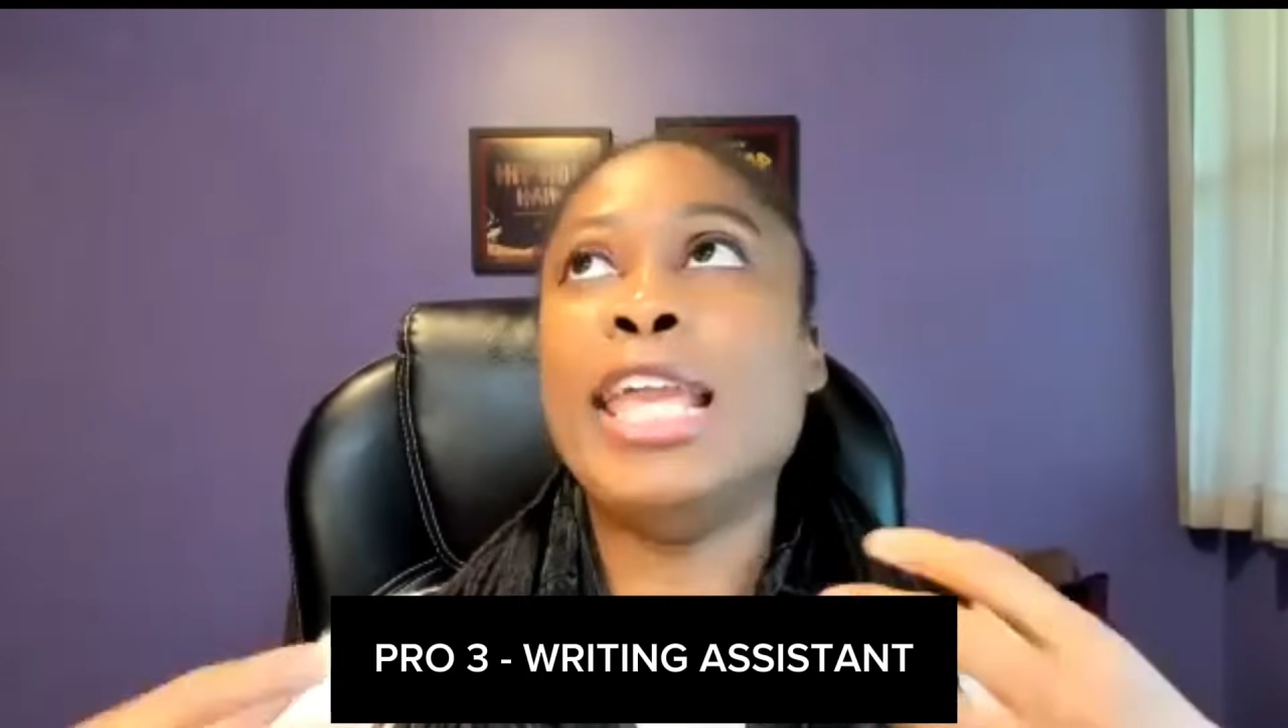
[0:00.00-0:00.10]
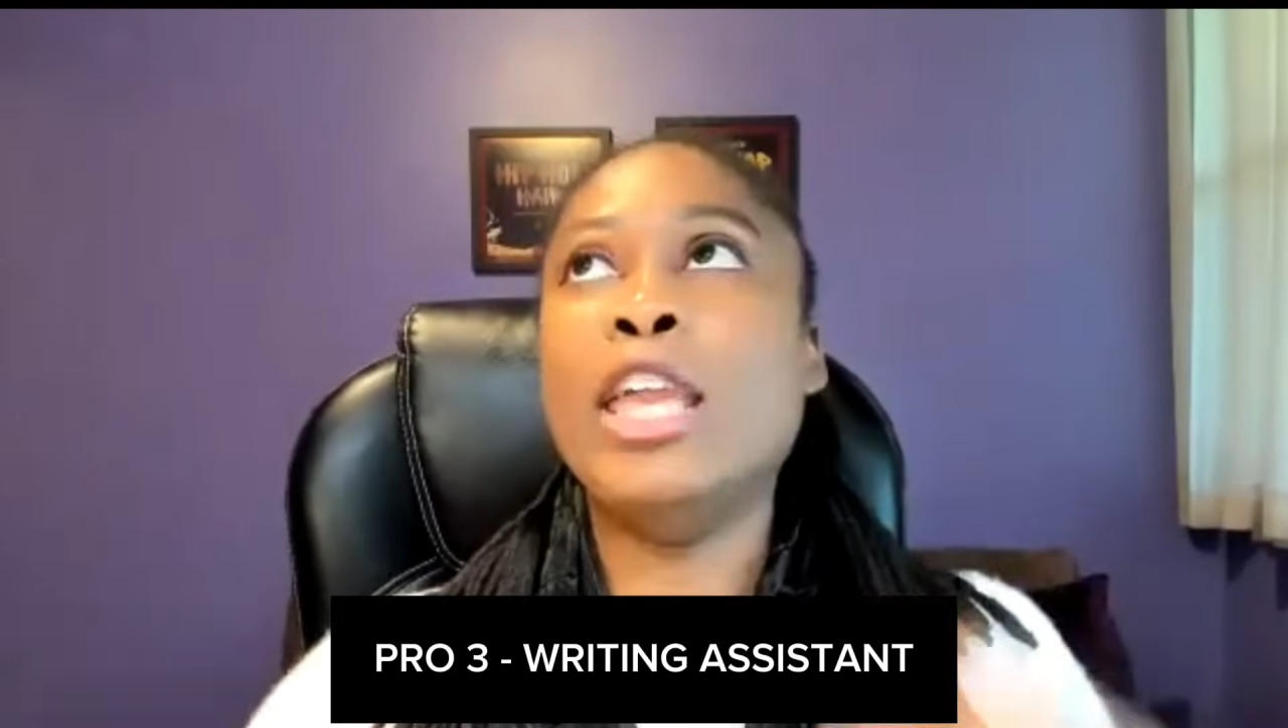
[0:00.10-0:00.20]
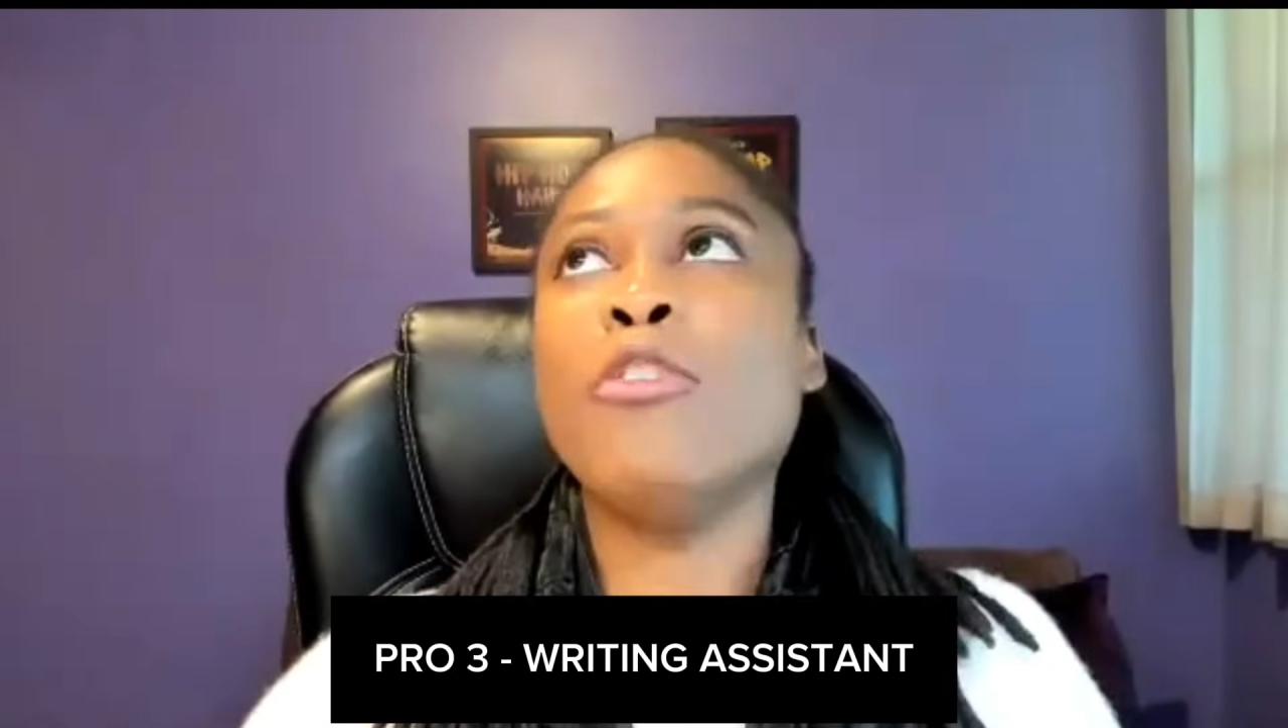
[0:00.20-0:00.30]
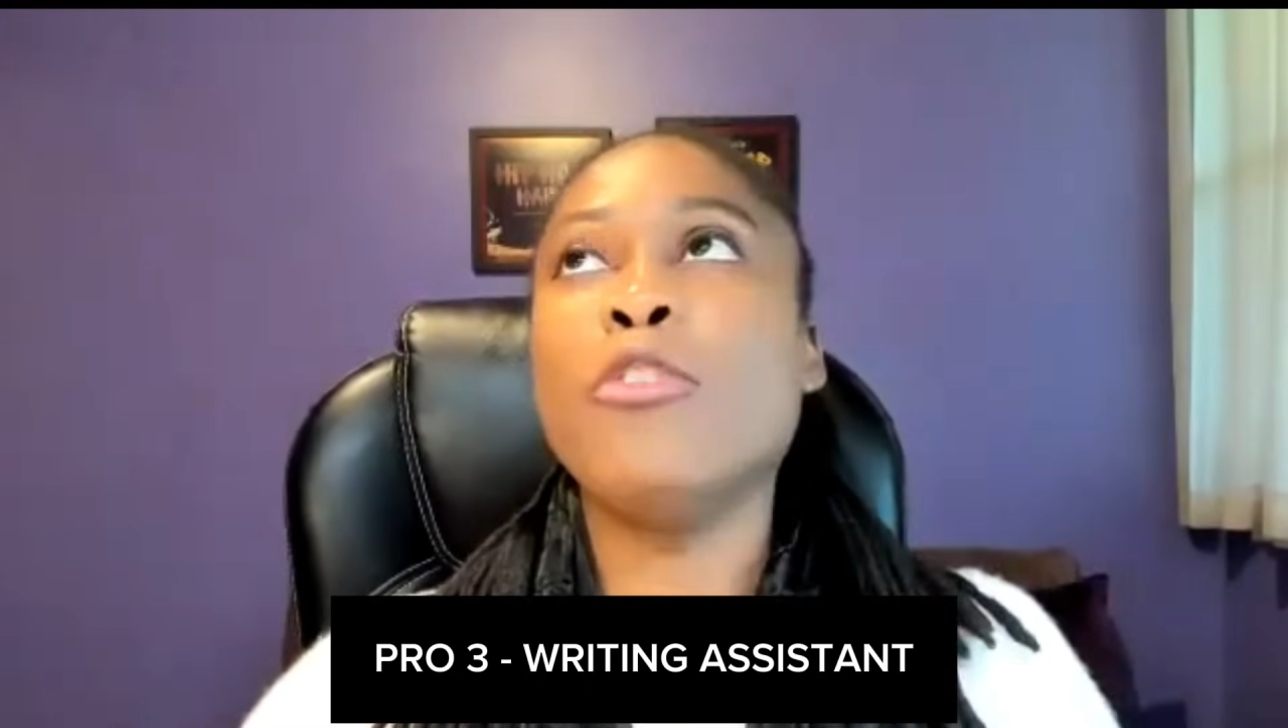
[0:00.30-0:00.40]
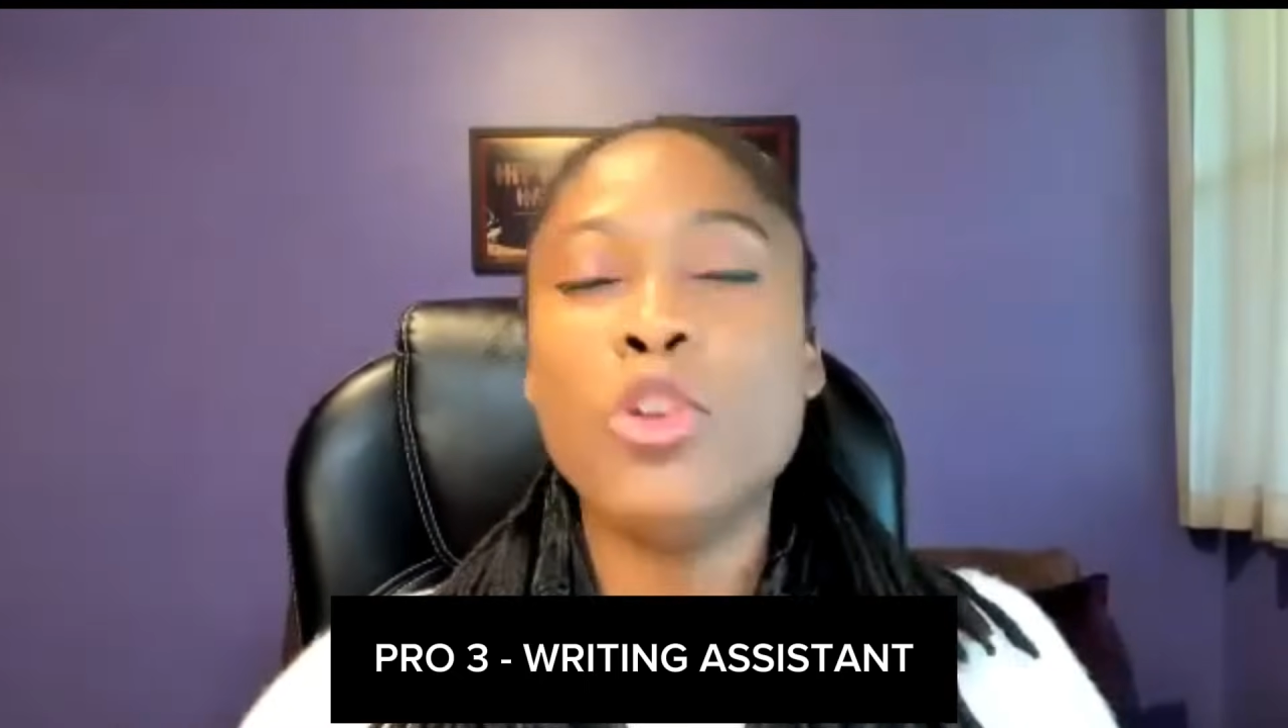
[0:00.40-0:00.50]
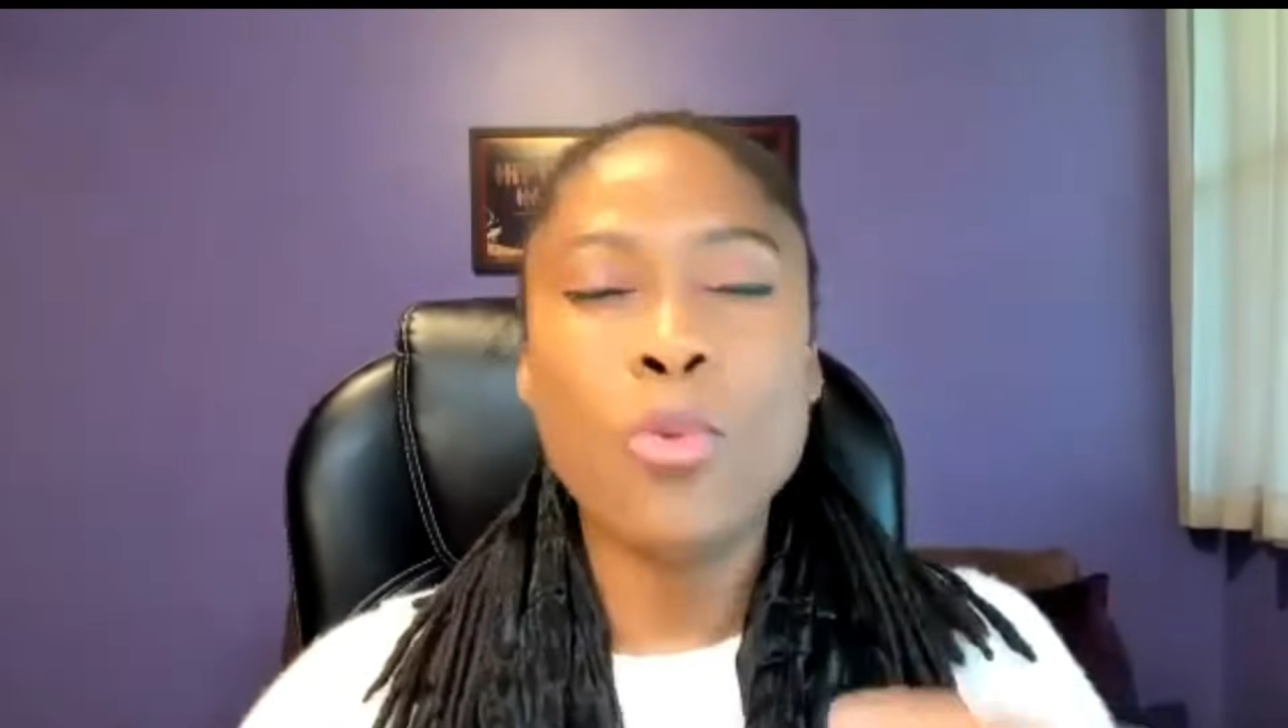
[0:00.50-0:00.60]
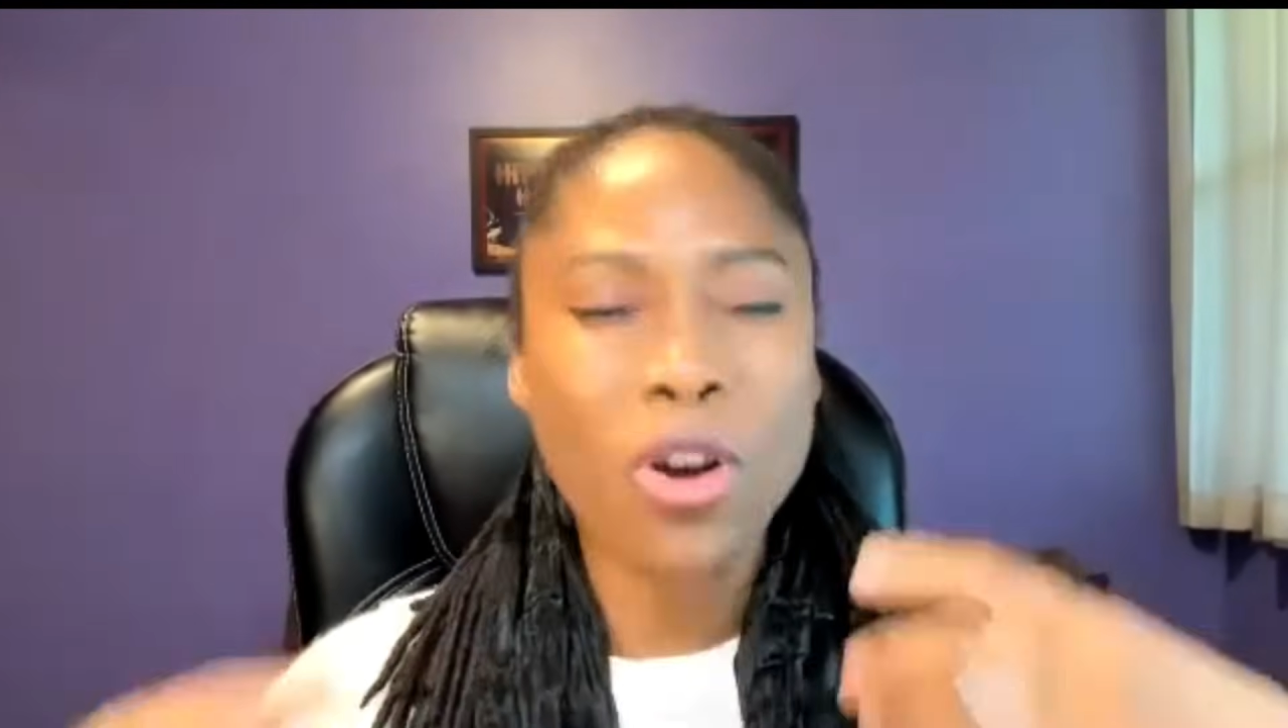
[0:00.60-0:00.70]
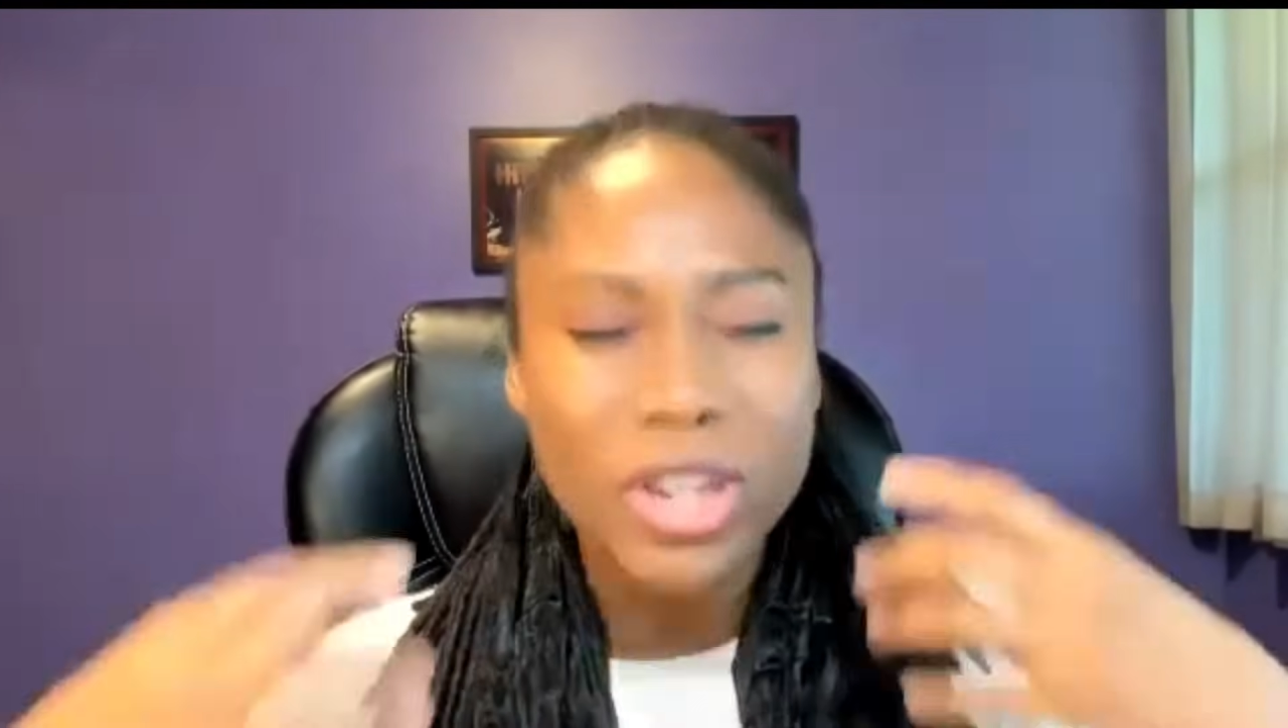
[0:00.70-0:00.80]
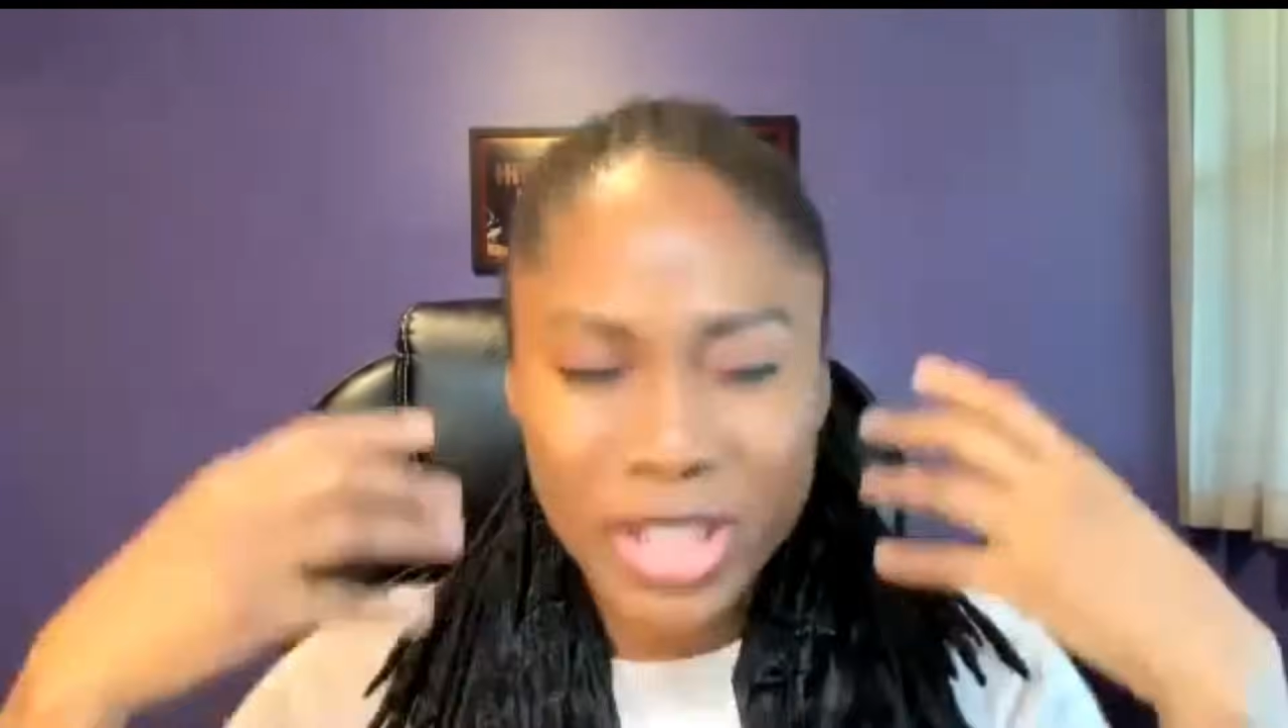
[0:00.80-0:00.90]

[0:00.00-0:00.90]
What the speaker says: If you are